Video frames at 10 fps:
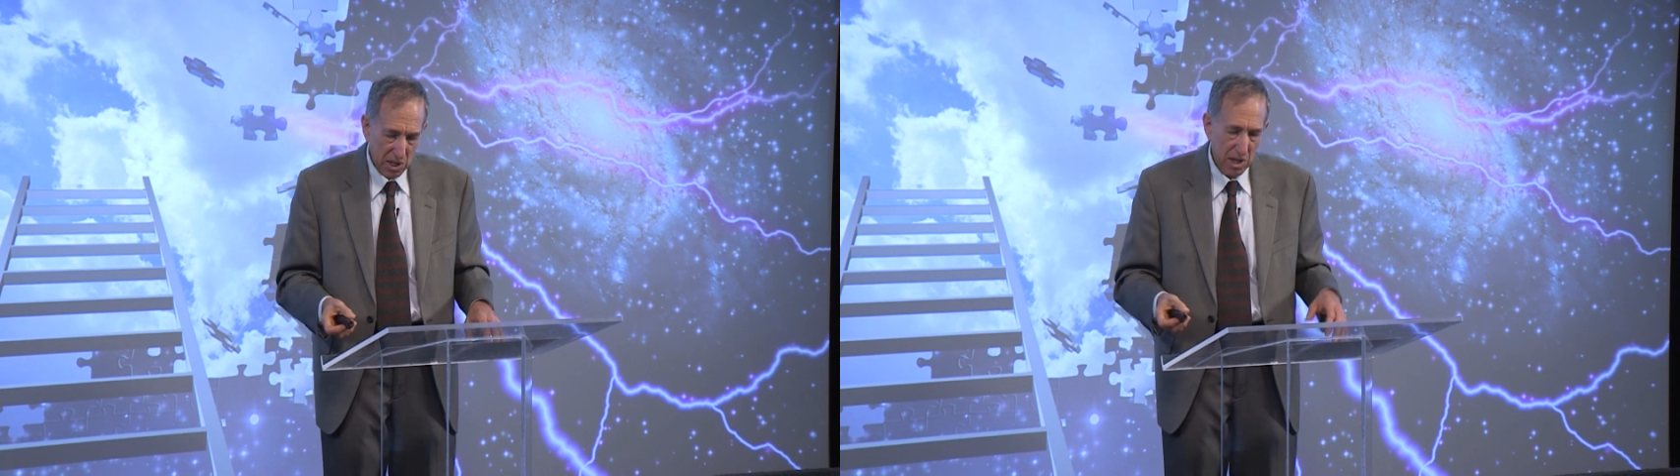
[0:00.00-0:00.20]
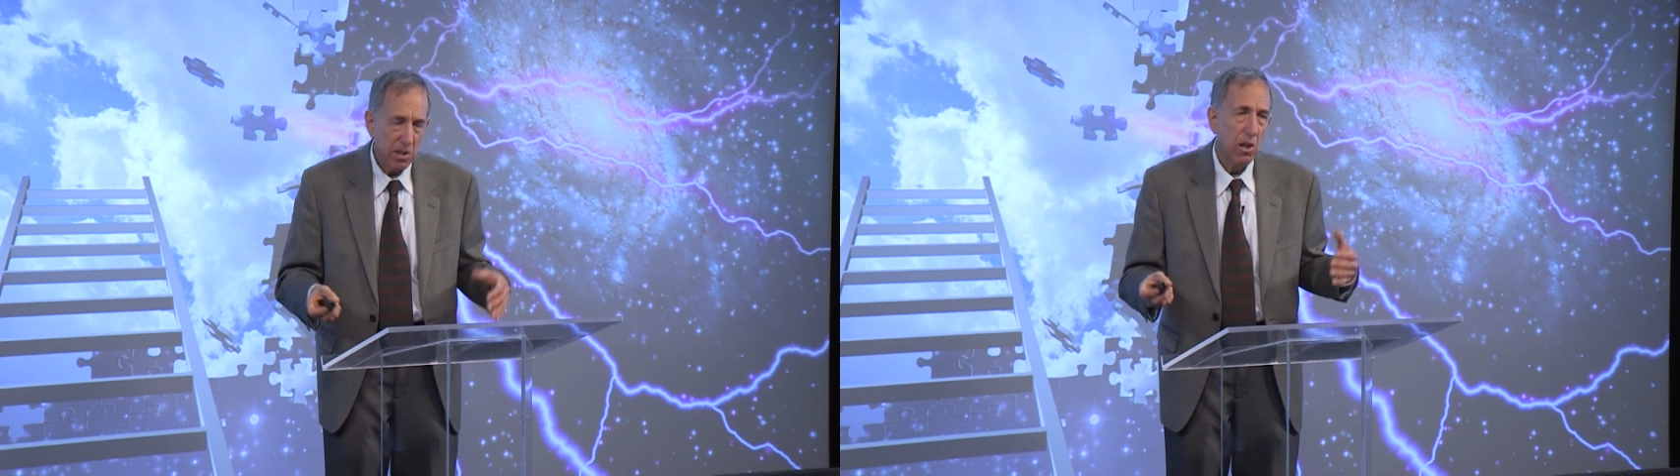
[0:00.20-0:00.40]

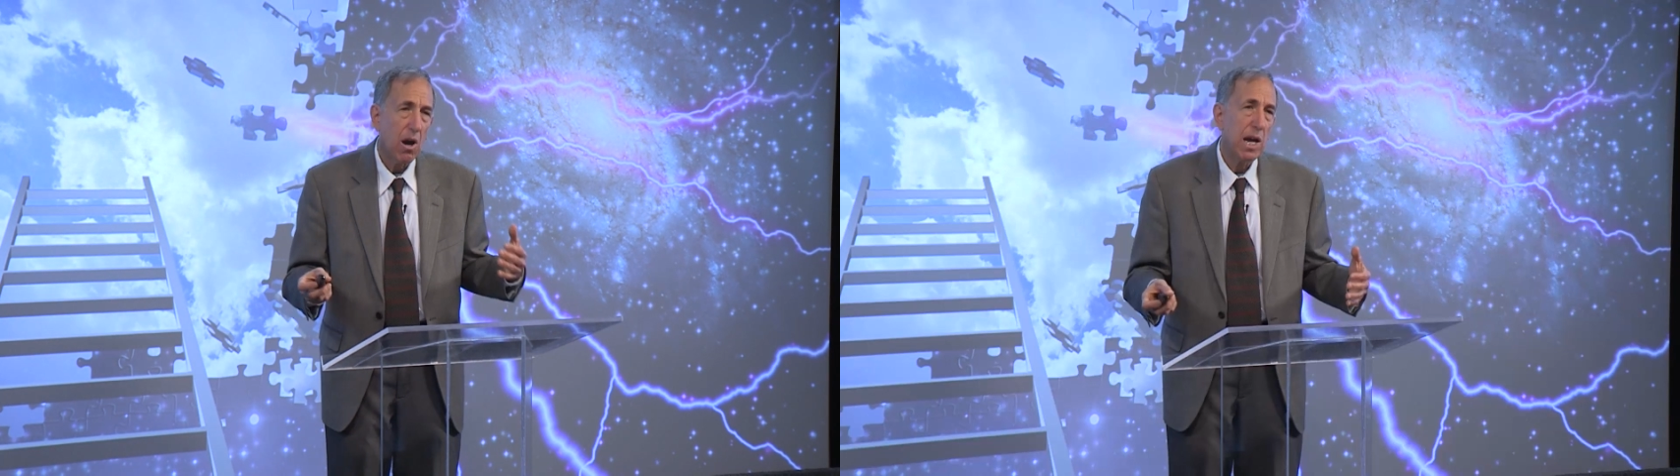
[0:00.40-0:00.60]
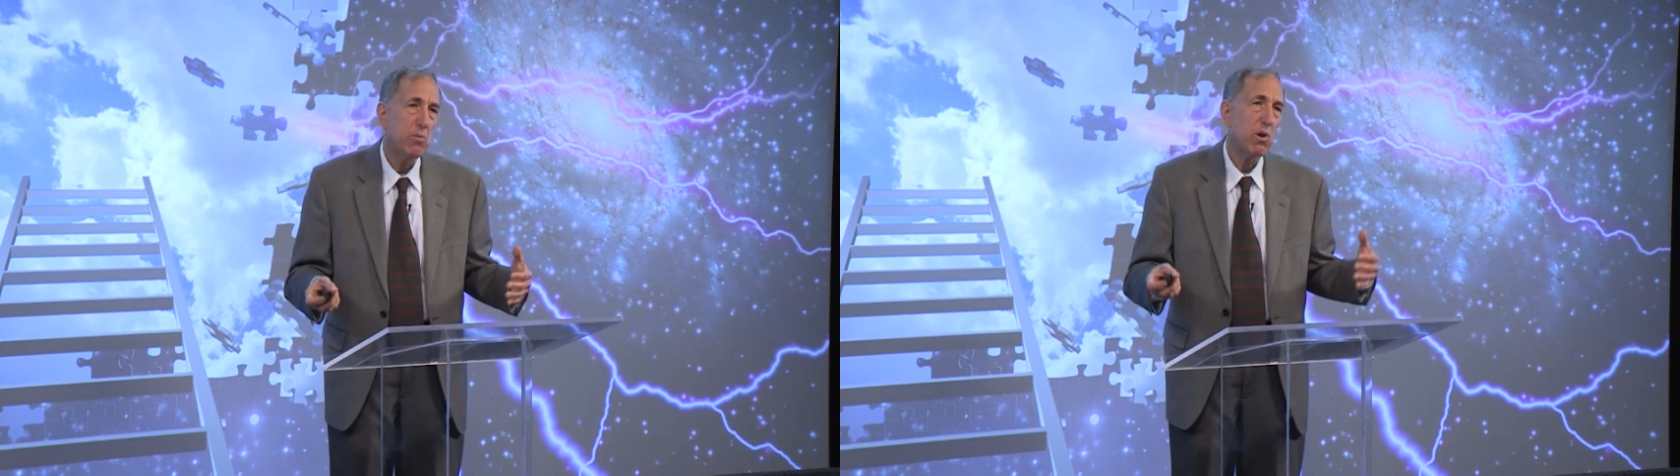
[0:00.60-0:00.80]
in
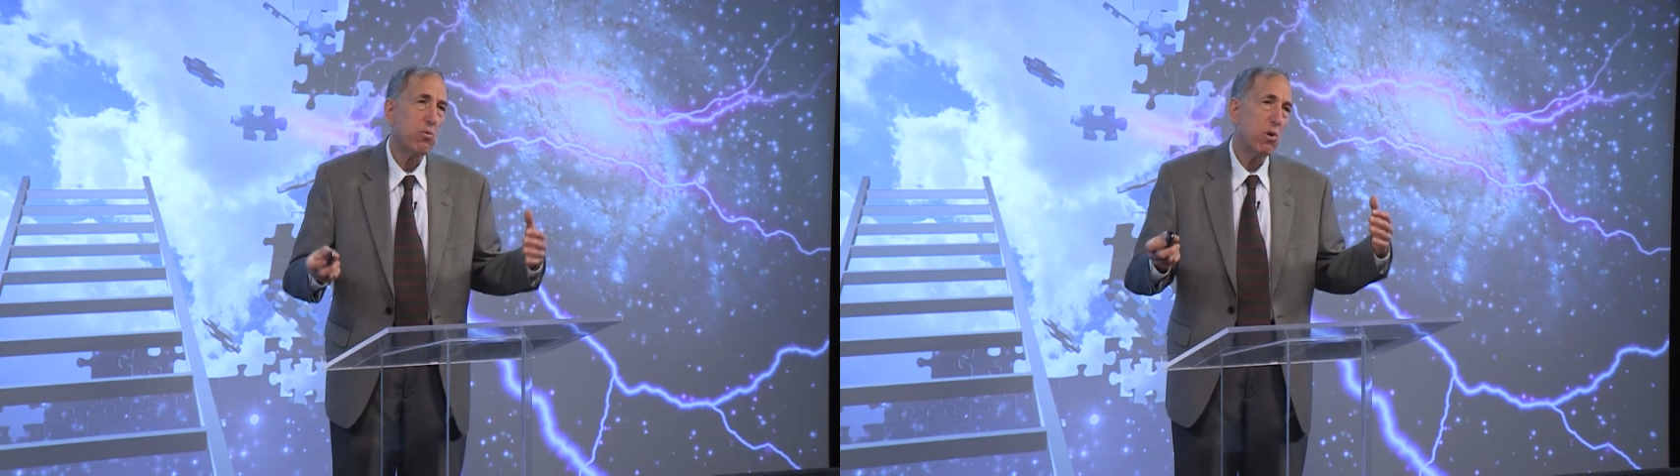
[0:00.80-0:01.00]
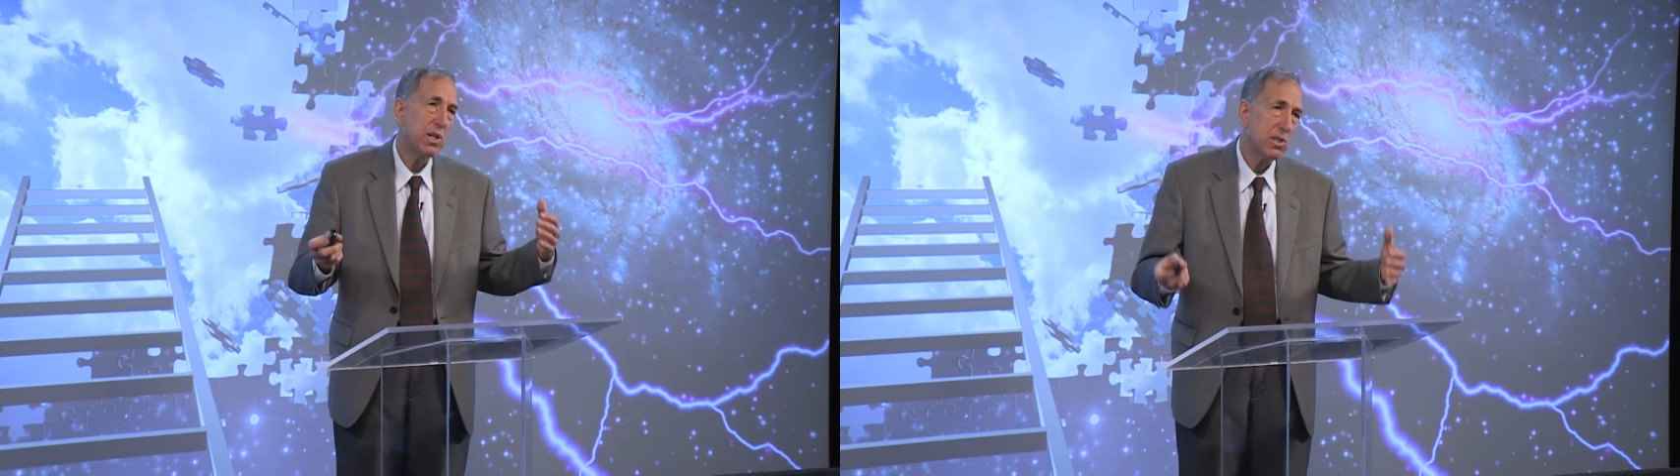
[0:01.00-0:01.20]
line
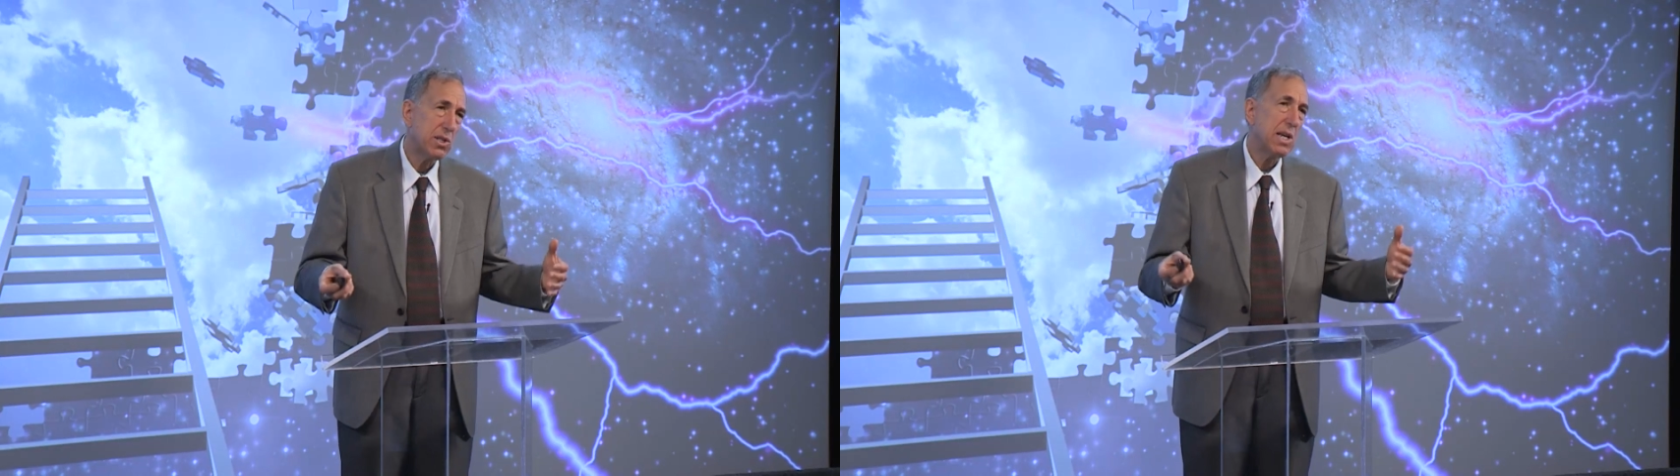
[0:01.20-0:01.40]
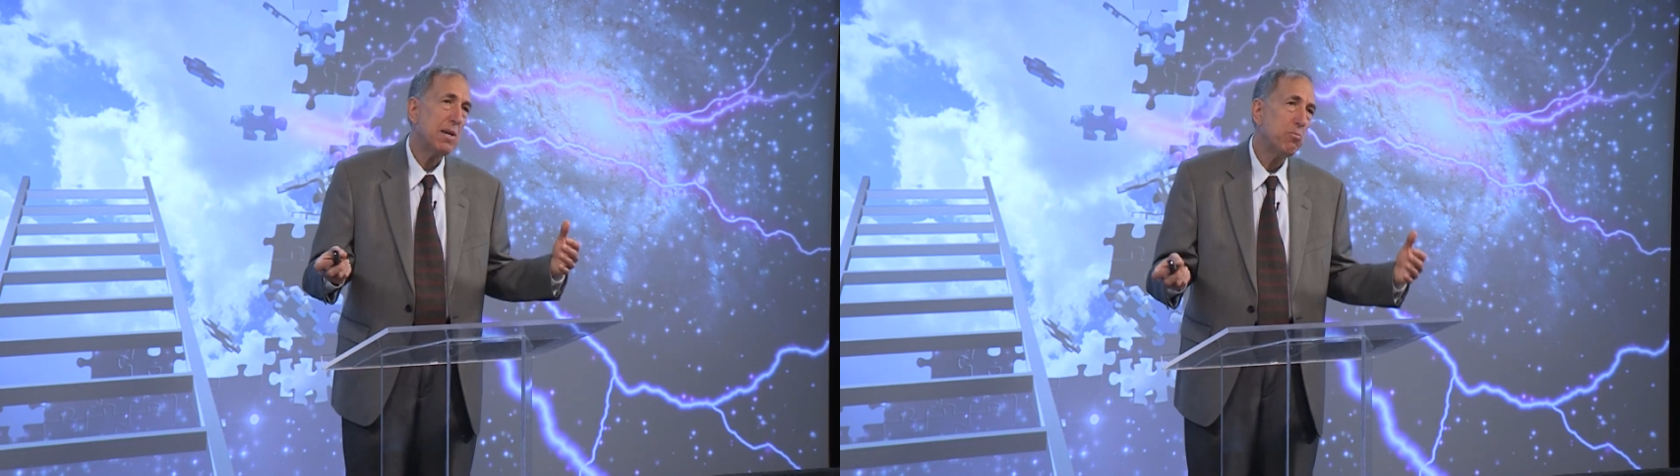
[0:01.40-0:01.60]
with what's
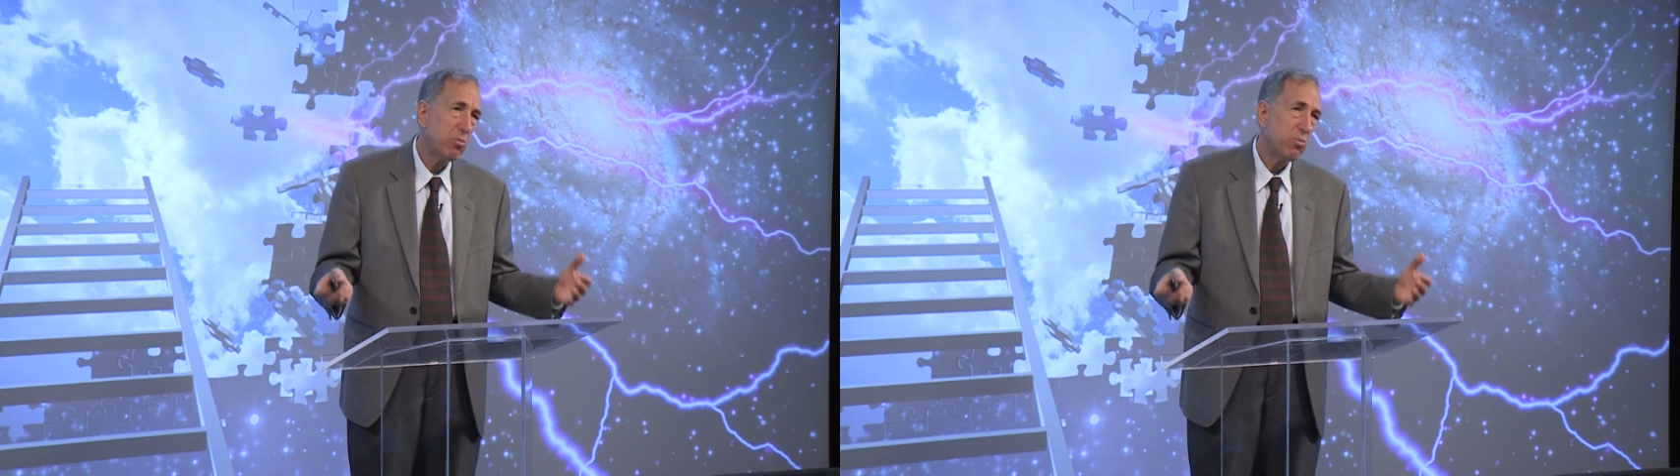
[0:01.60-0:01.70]
deemed